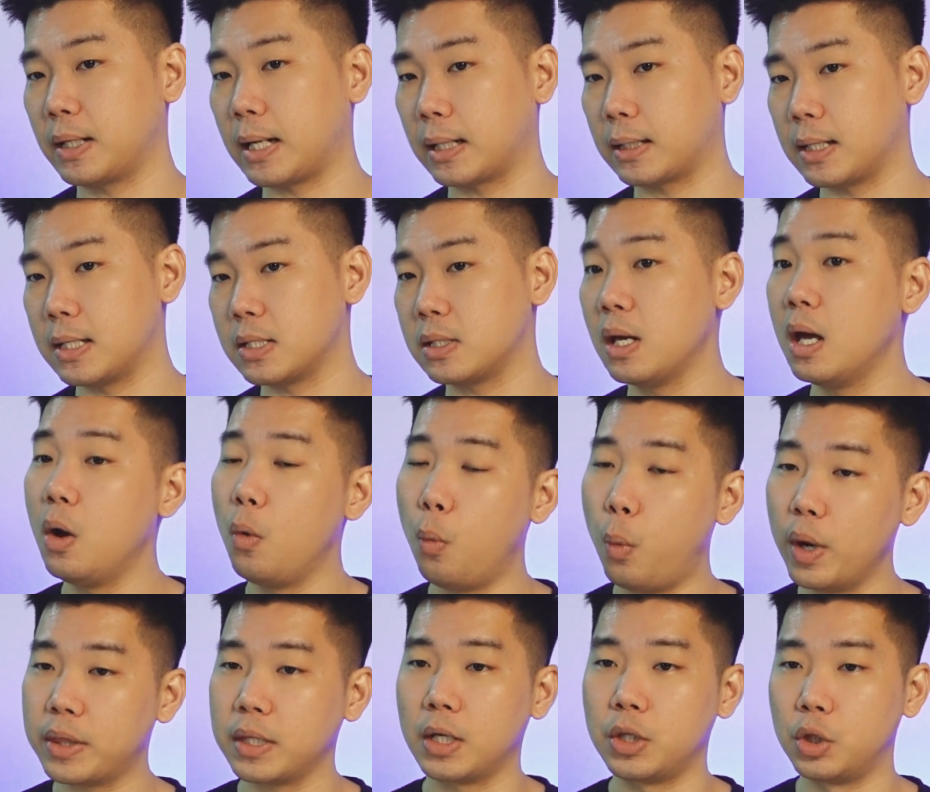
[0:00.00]
like this
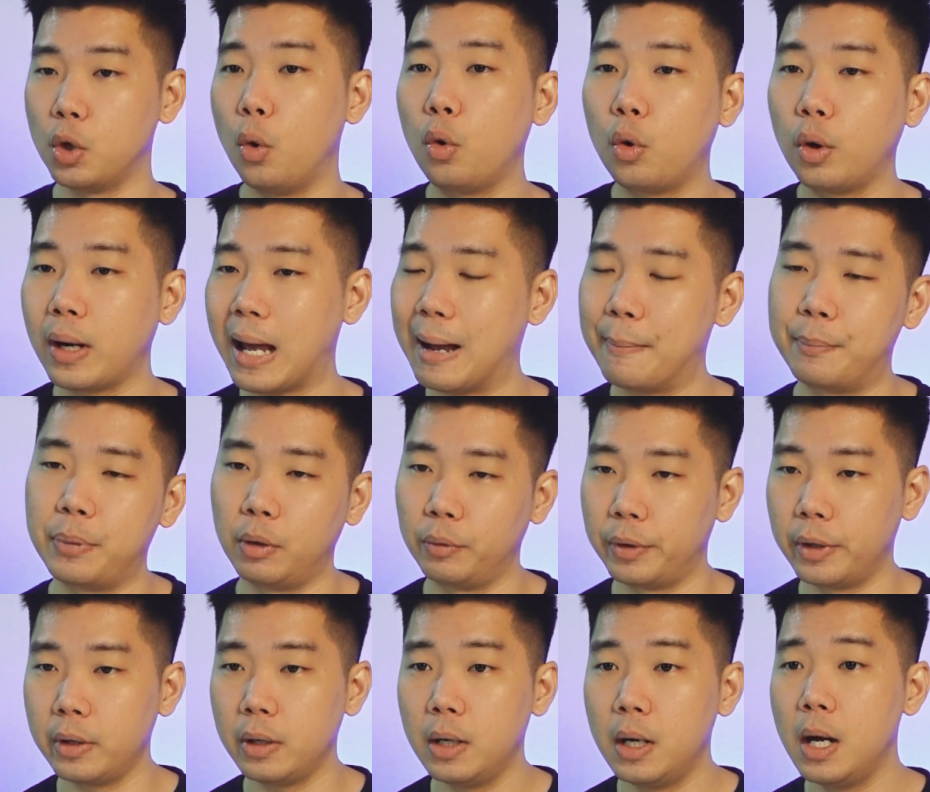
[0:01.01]
with a no-code app
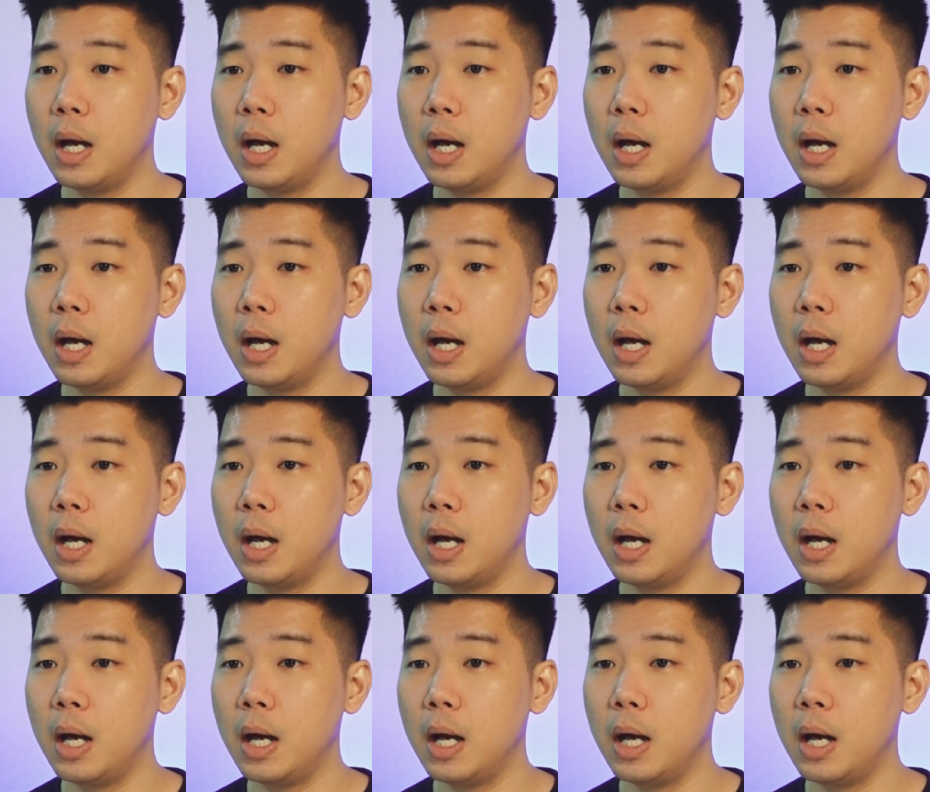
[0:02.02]
builder.